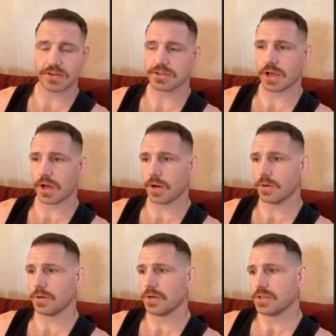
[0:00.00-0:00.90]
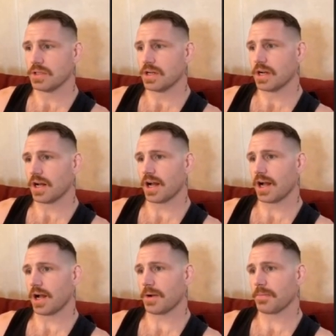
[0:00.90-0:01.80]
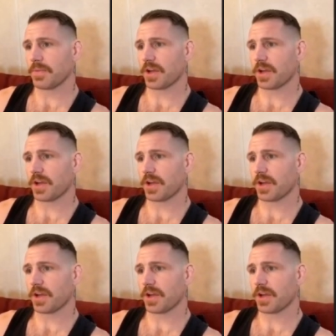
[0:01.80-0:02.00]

So um,